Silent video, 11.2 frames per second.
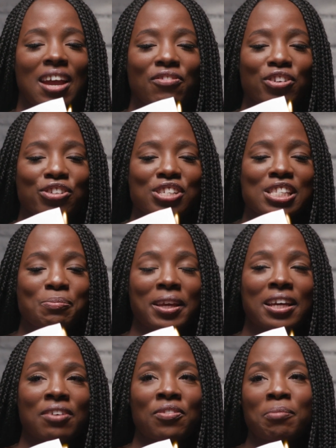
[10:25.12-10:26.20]
Never to
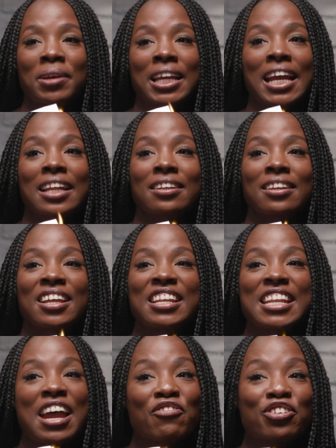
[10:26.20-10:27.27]
speak of him again.
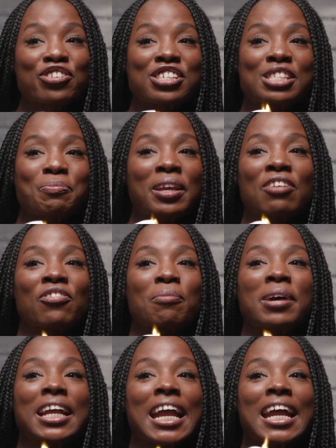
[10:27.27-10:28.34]
Never to speak of him
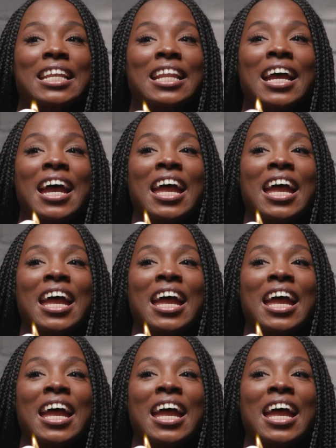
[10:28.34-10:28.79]
again.